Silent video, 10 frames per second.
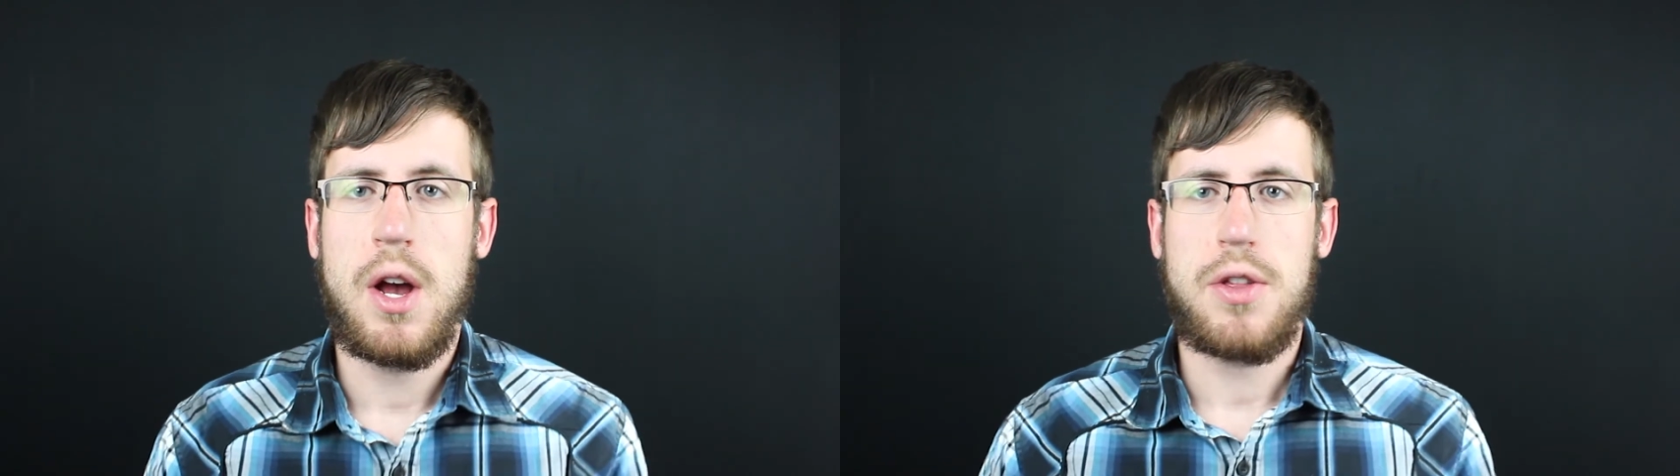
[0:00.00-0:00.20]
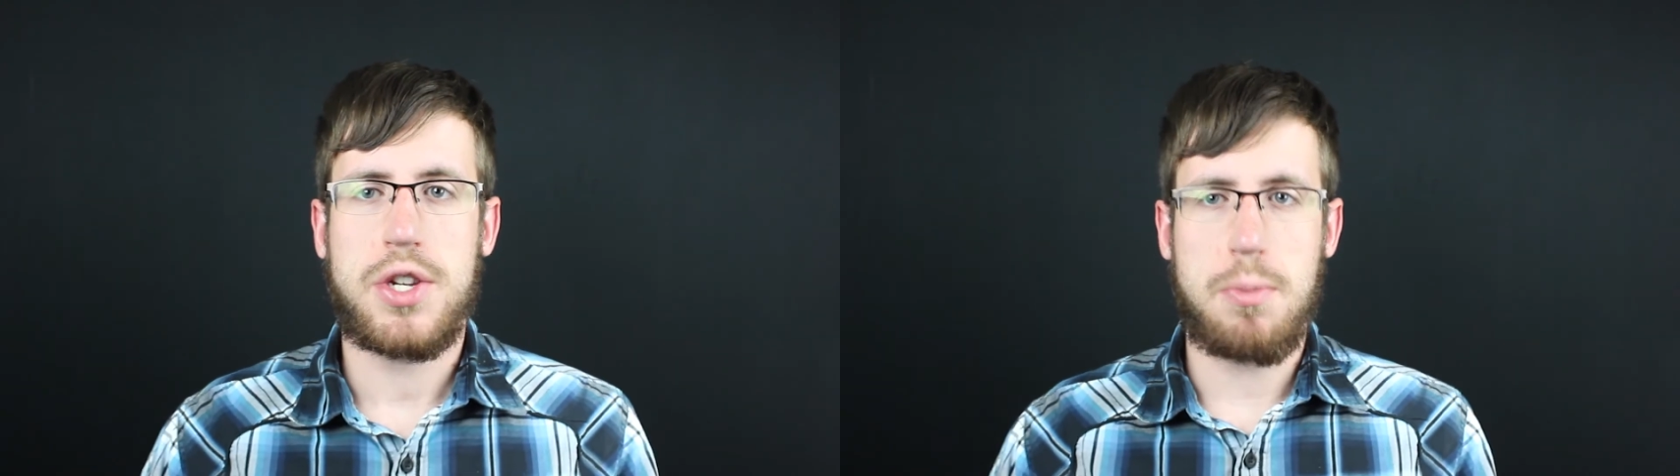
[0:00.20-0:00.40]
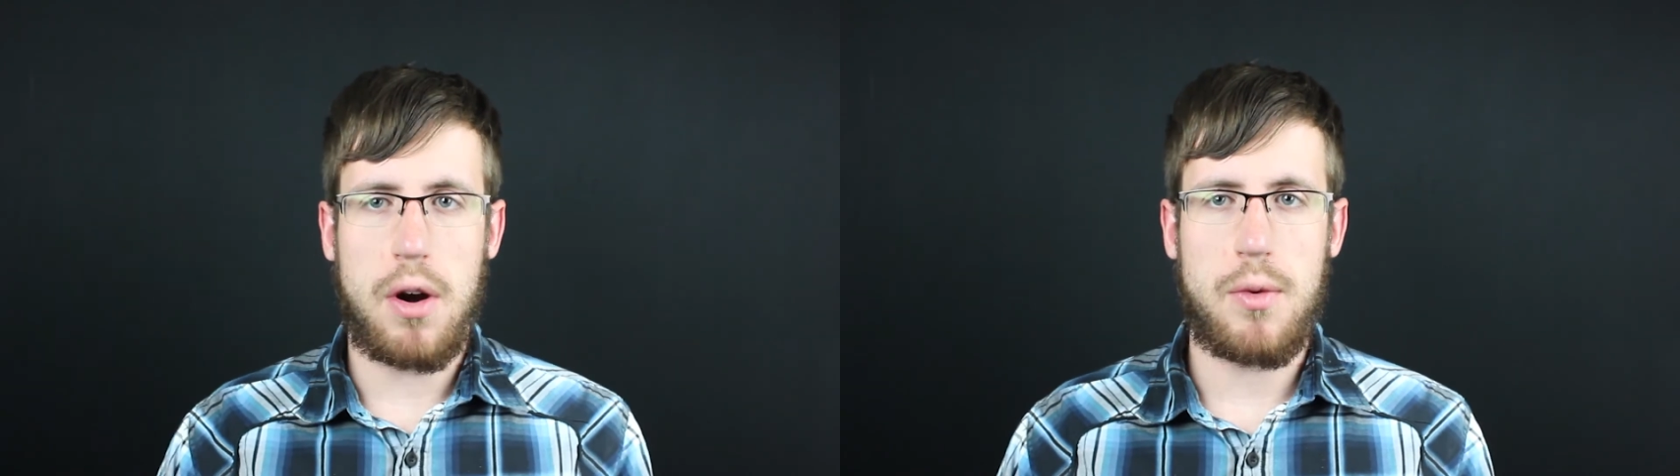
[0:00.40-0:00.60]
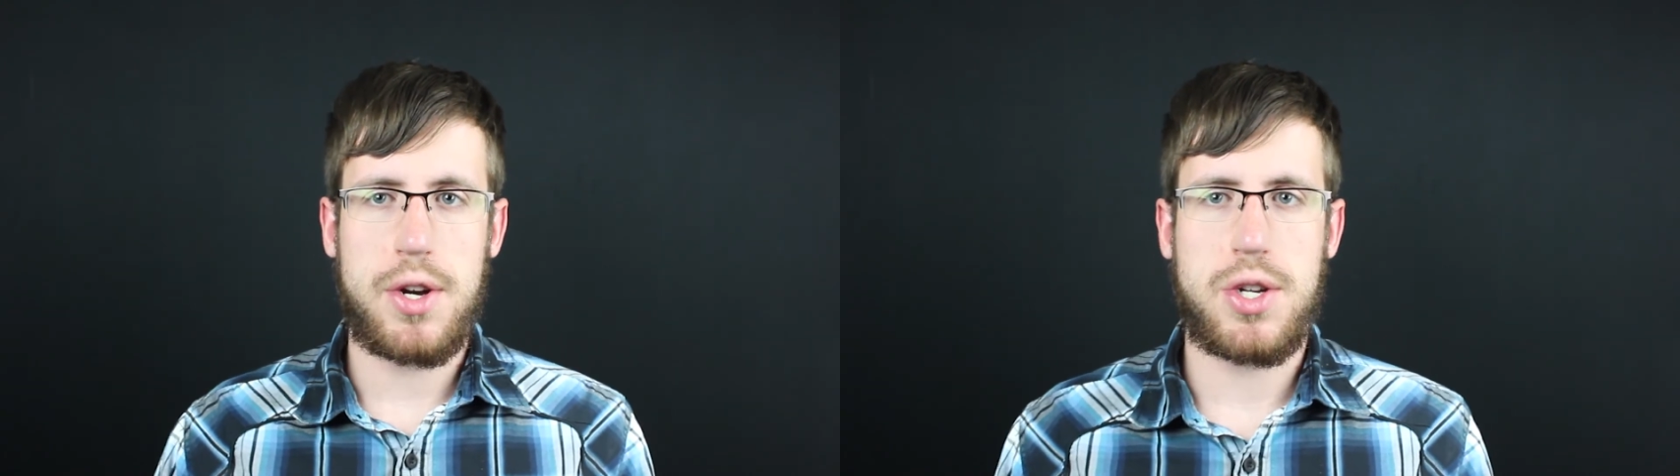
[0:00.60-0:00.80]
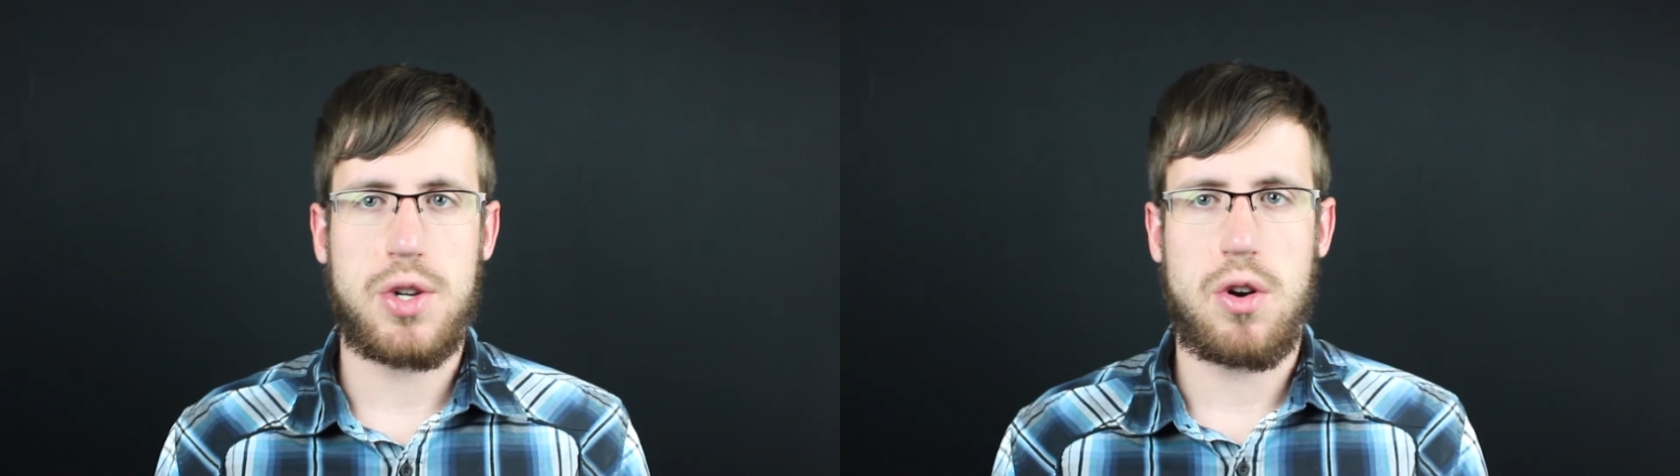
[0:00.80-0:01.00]
The smart
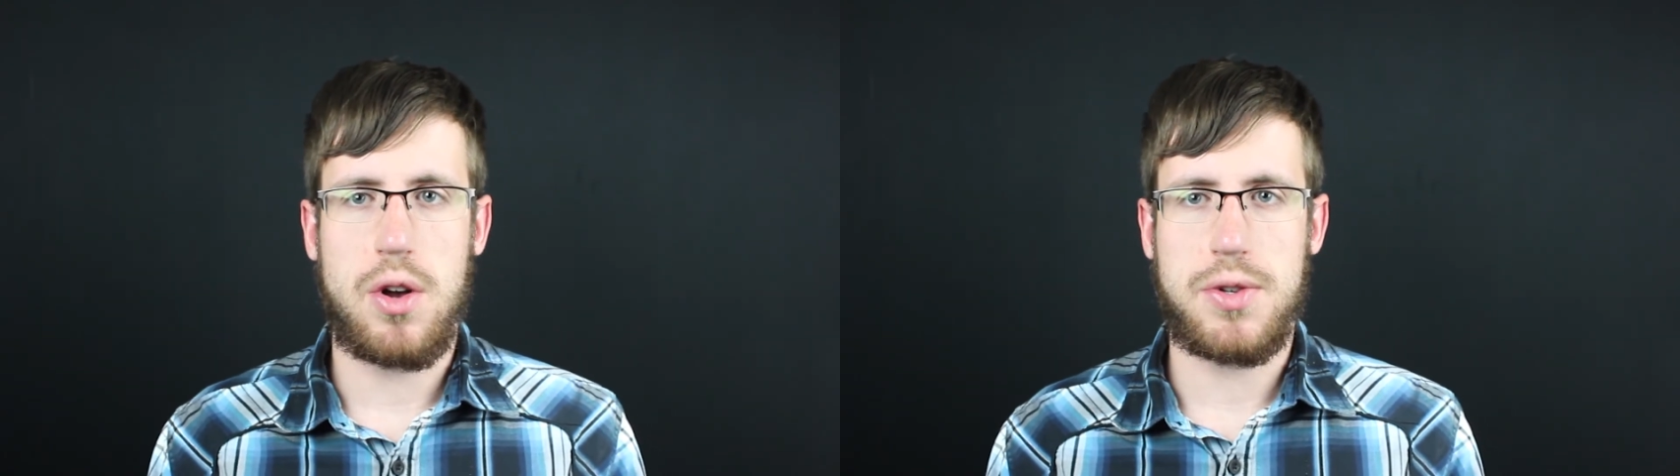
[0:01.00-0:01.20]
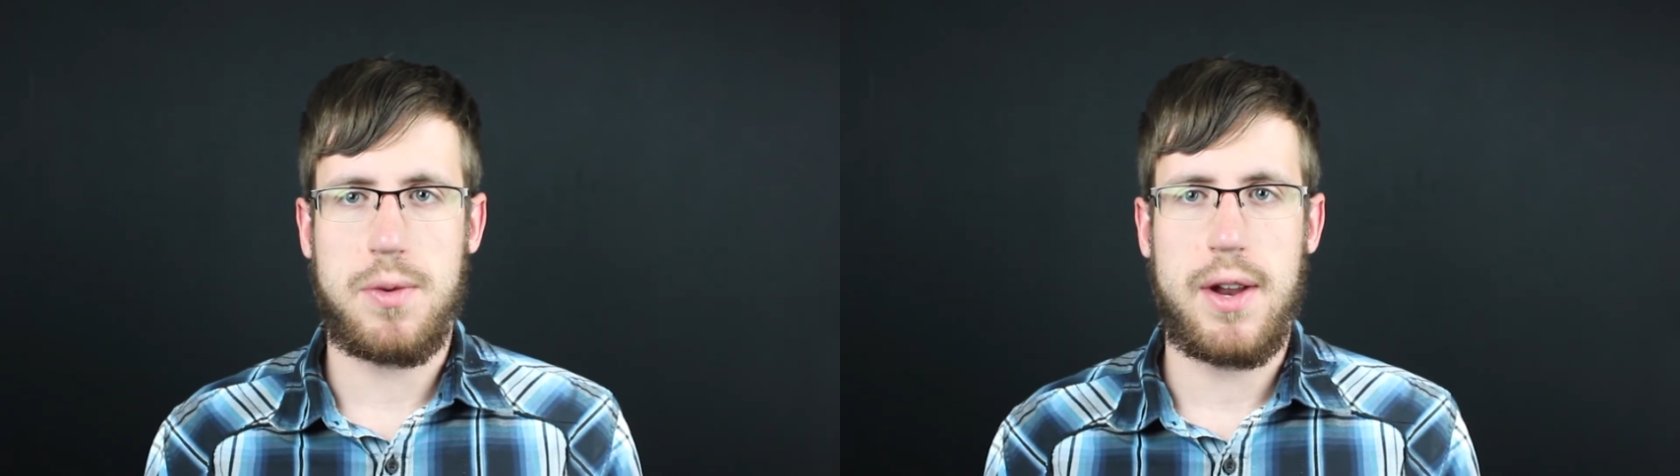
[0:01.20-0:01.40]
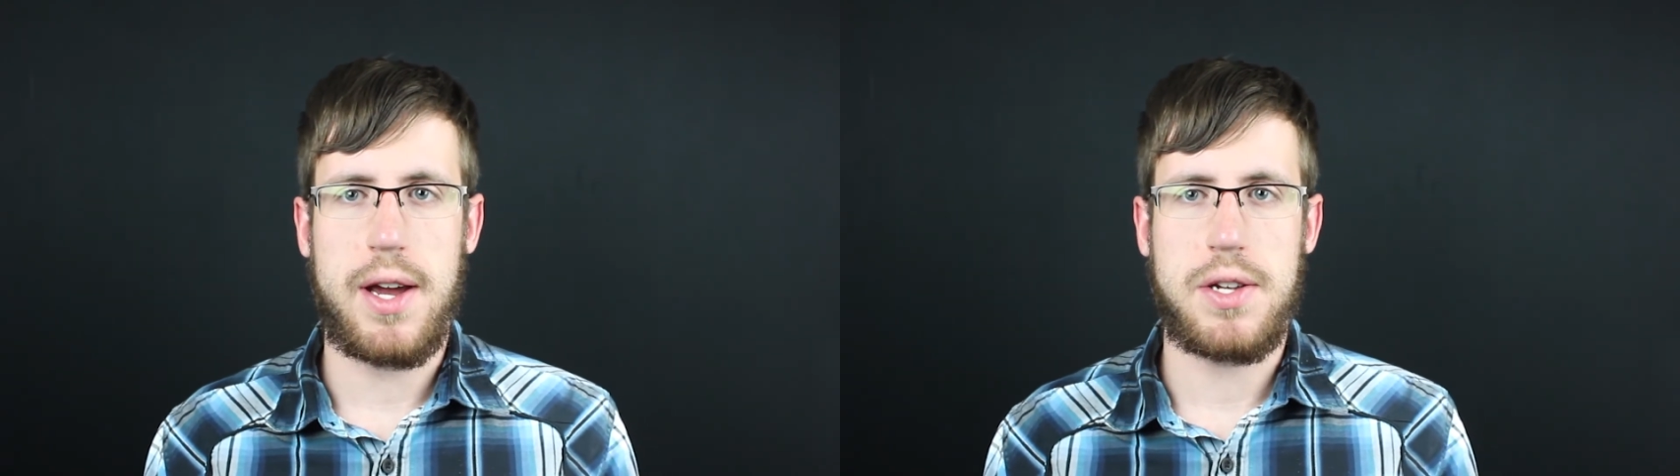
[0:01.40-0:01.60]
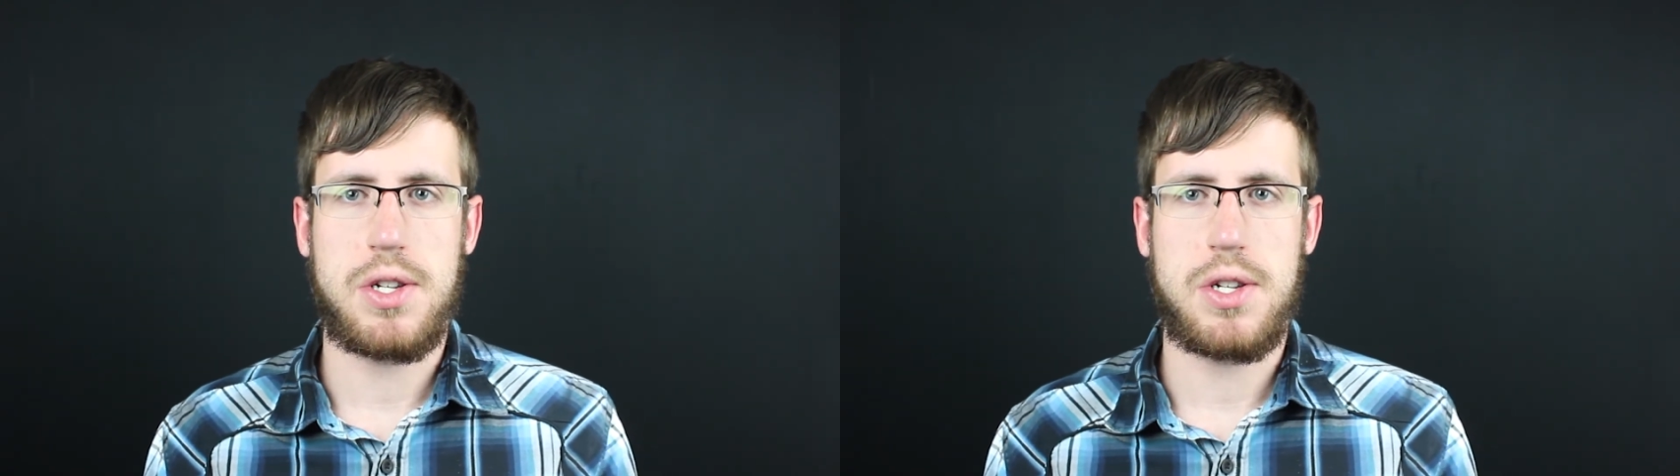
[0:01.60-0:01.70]
regions are also nice.